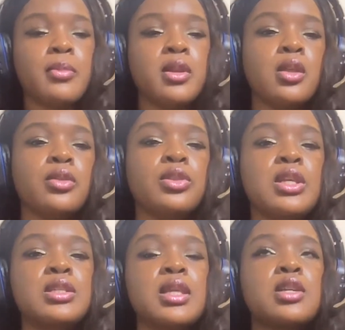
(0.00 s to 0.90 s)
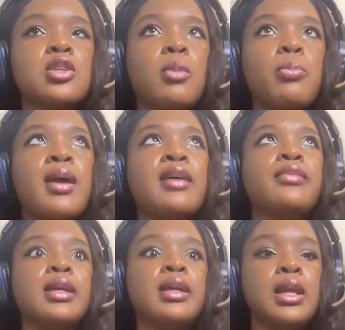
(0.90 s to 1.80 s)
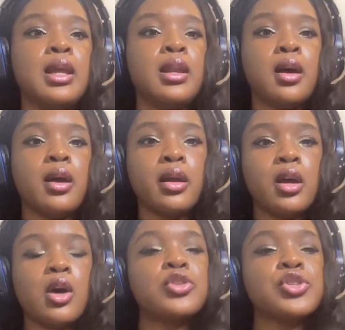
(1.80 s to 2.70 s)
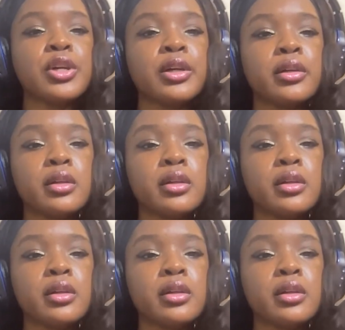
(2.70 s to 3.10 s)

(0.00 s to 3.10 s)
But these things are prevalent in our culture.